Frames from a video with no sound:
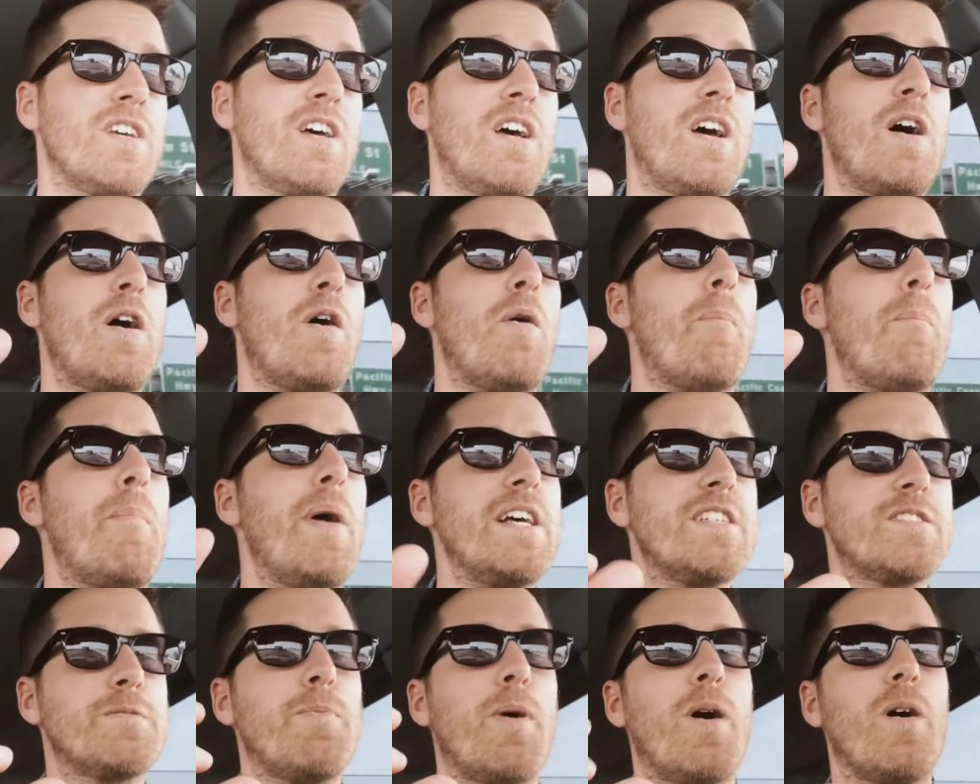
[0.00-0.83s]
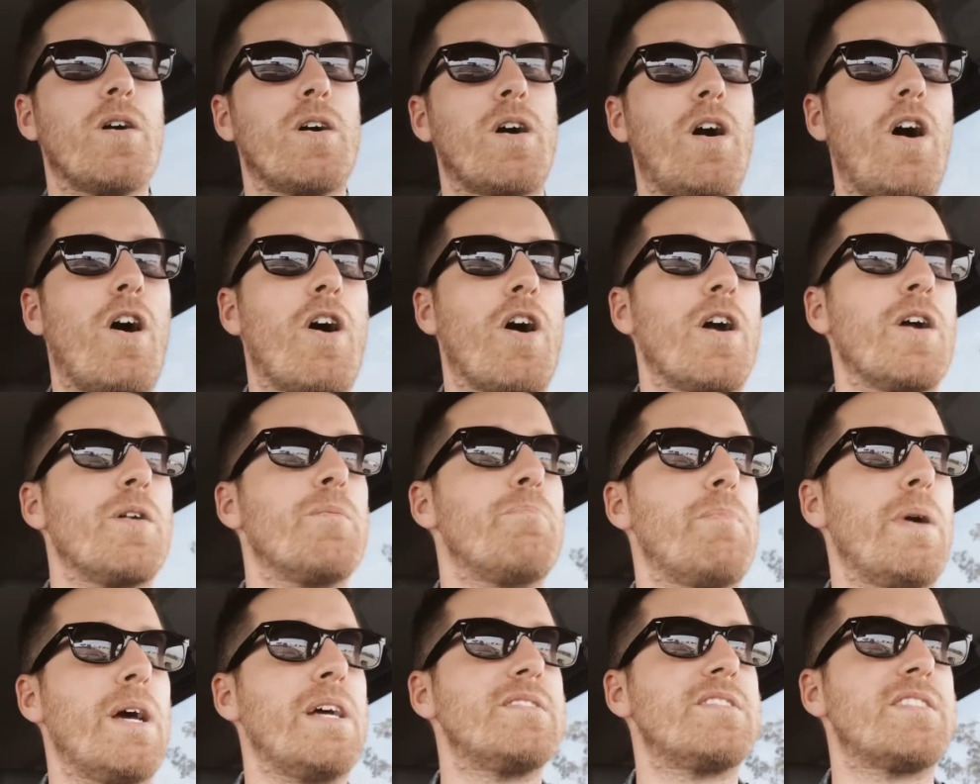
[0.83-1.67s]
Baseball
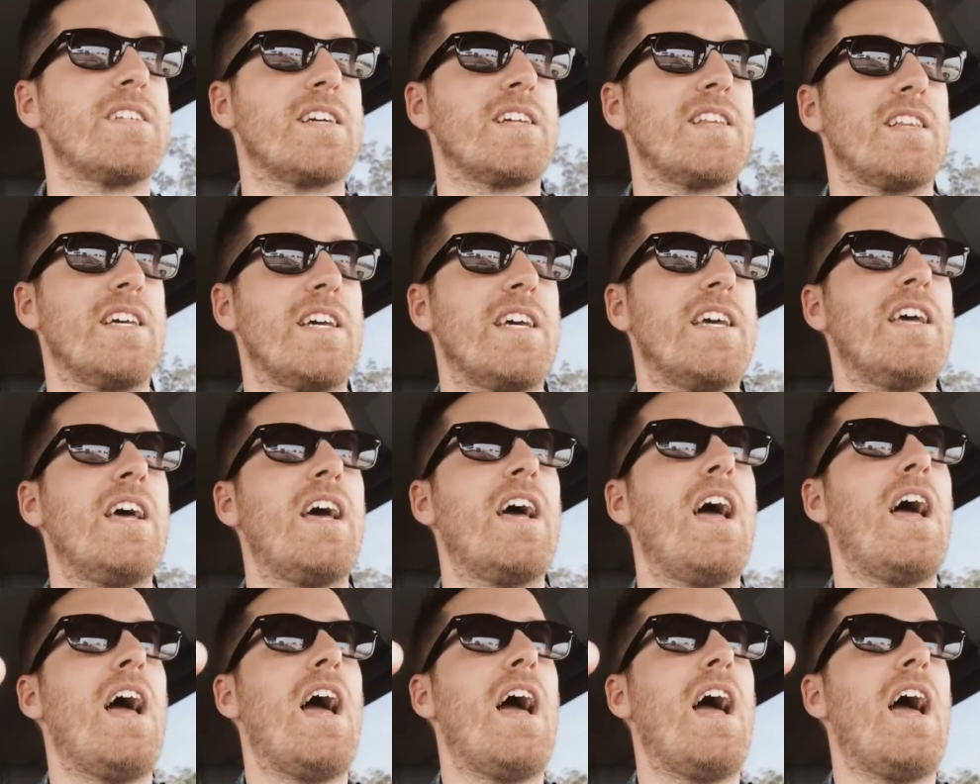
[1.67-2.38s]
card, basically,